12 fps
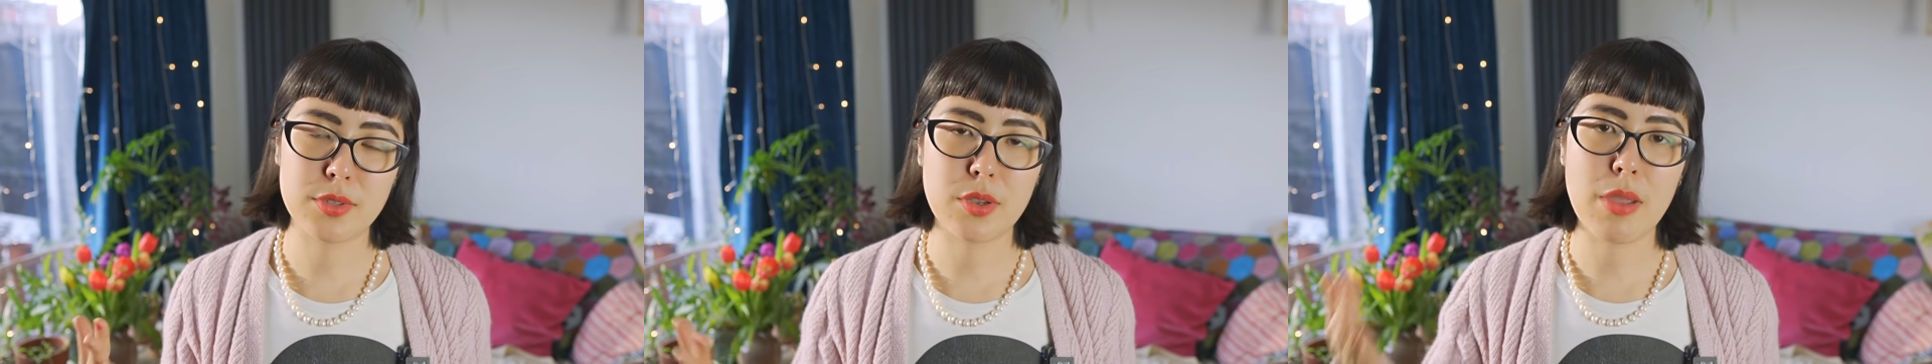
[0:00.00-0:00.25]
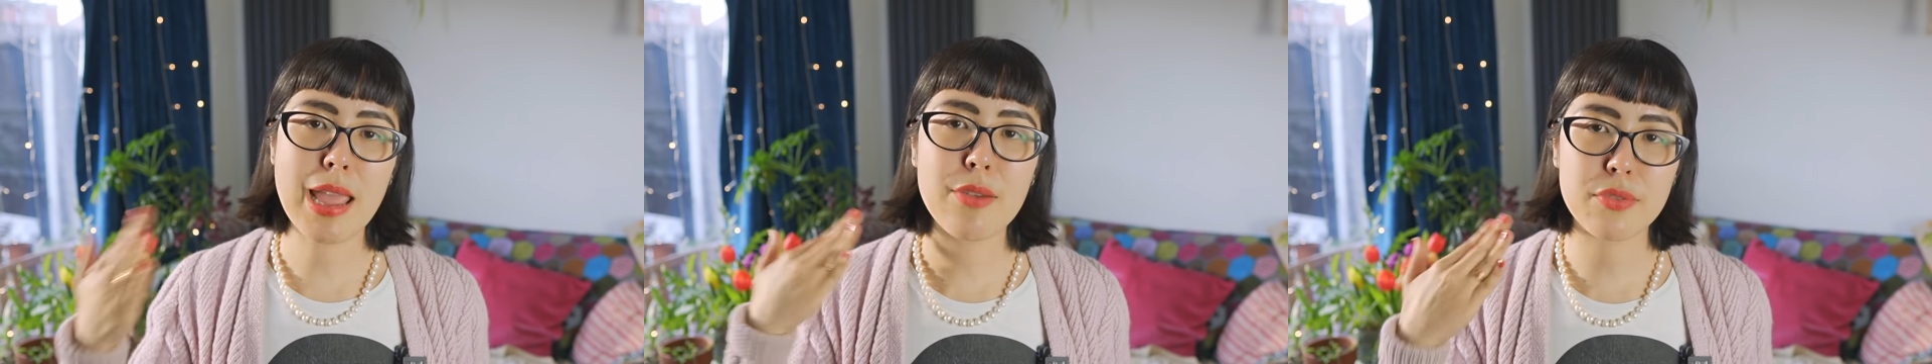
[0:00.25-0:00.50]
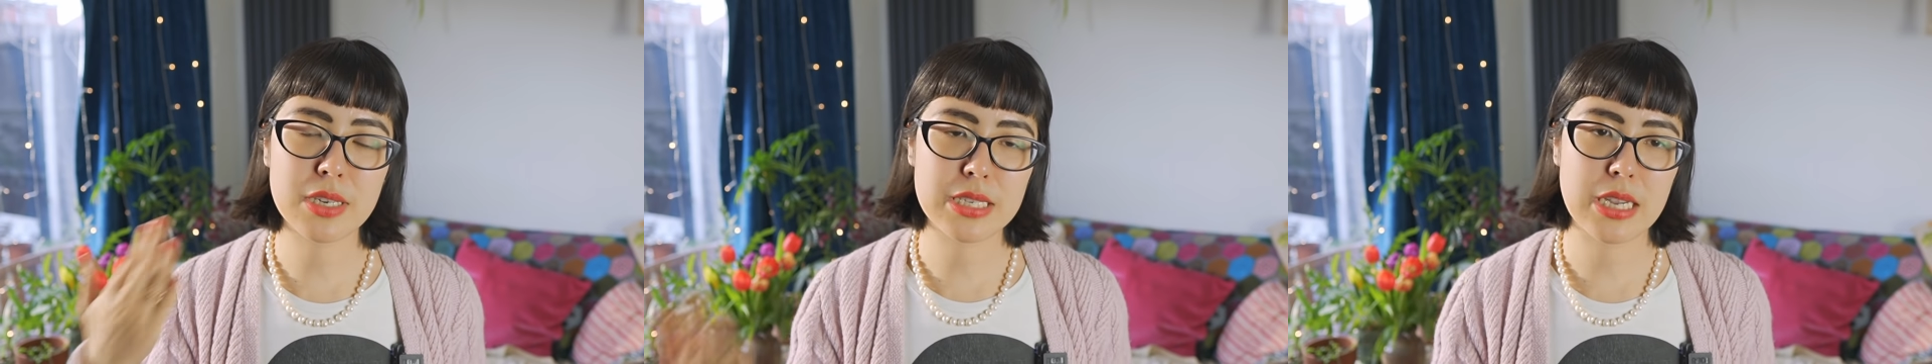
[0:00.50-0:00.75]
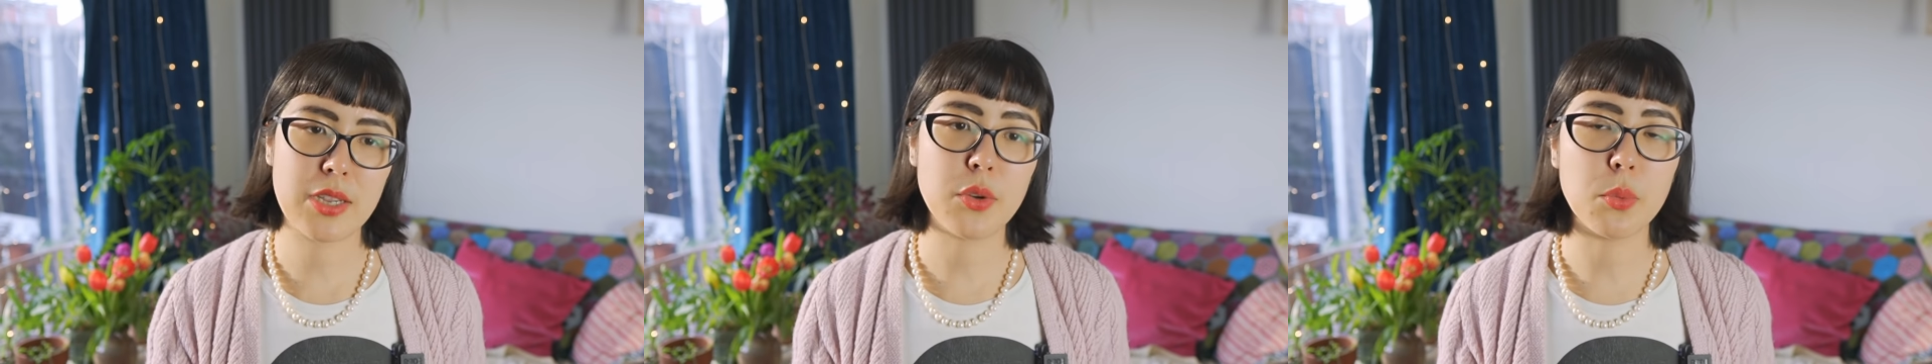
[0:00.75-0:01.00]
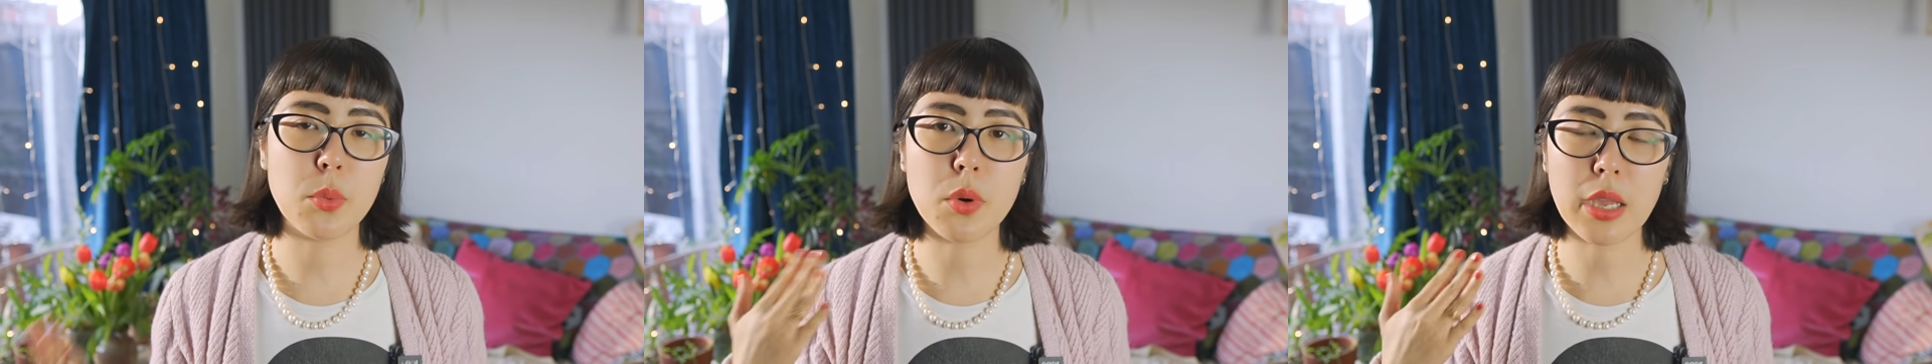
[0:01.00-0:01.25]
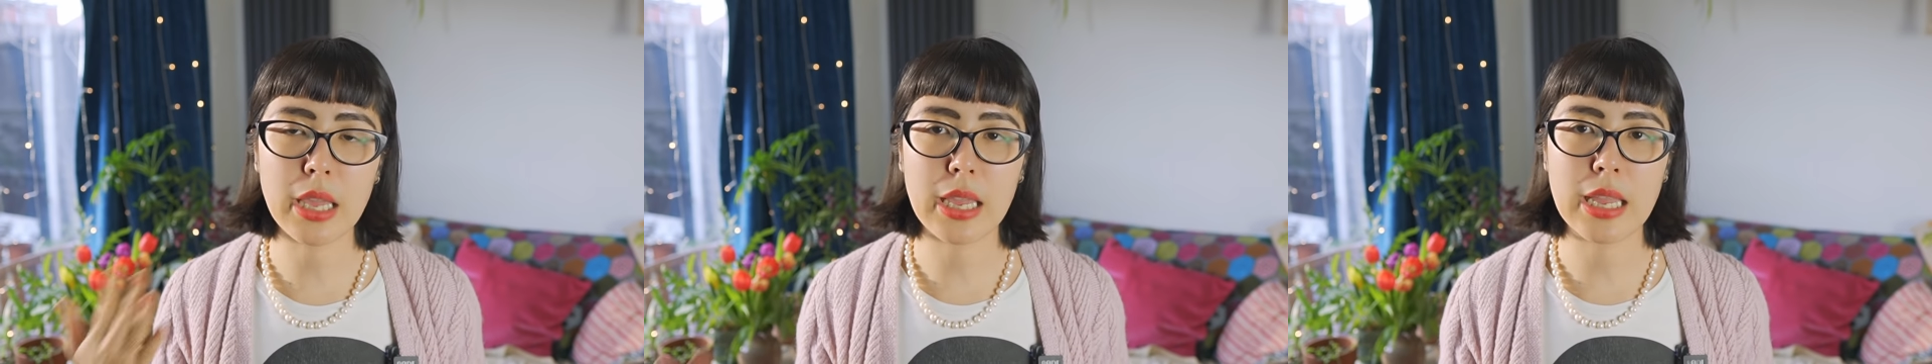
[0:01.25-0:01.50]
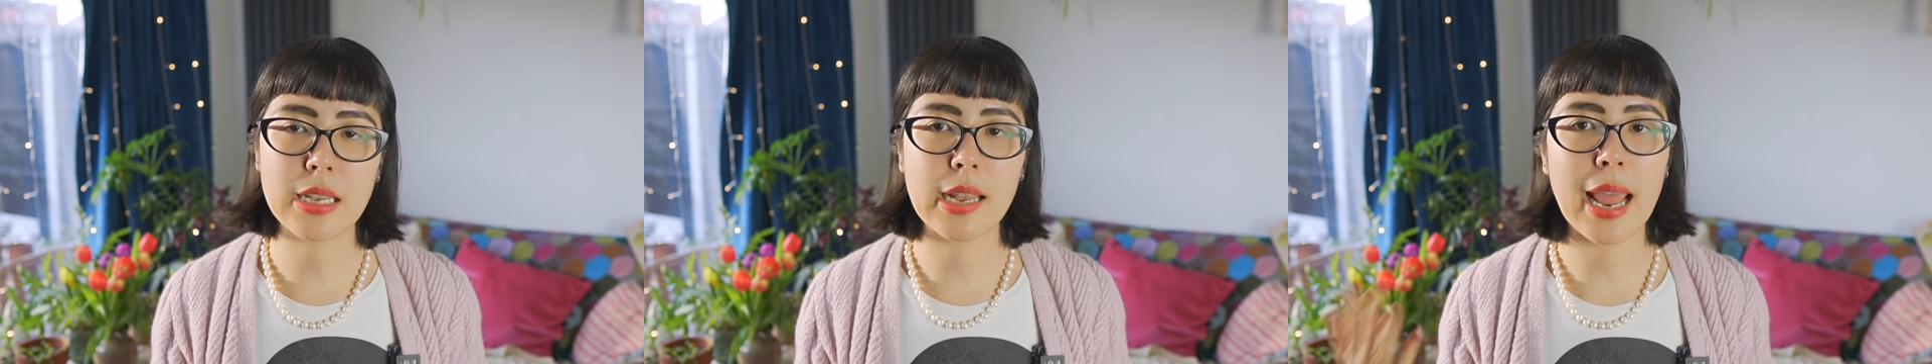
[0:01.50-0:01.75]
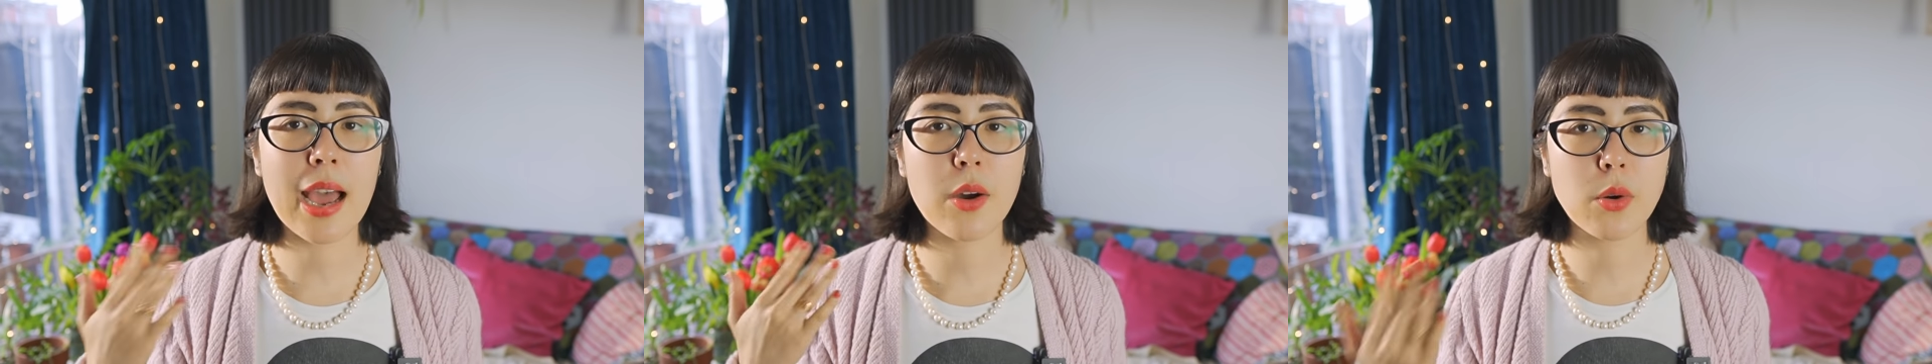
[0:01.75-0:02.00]
So every day you're walking in
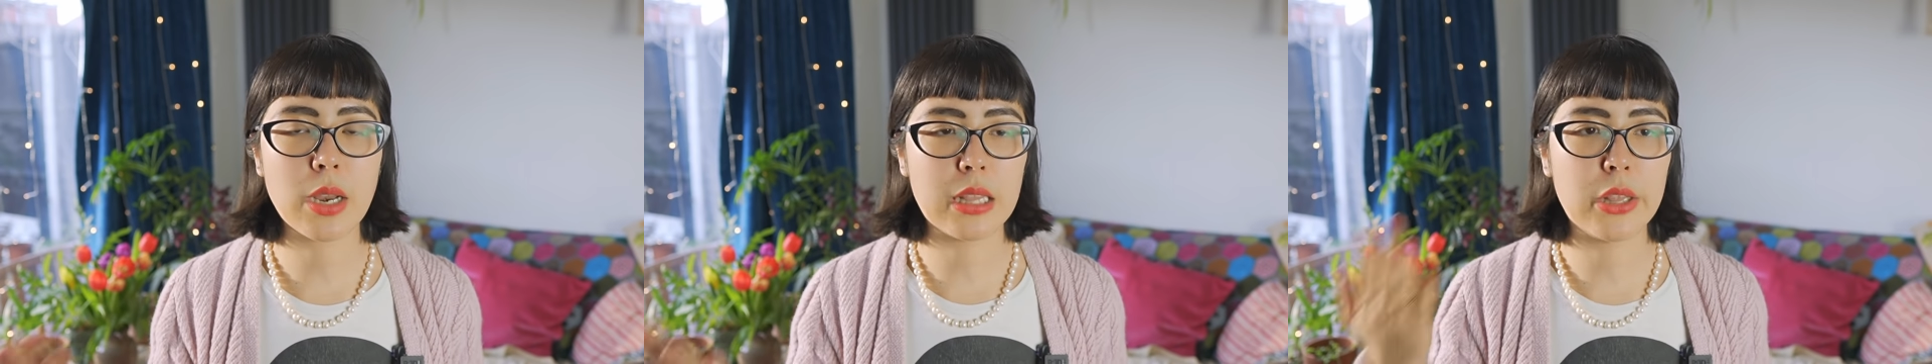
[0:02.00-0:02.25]
and out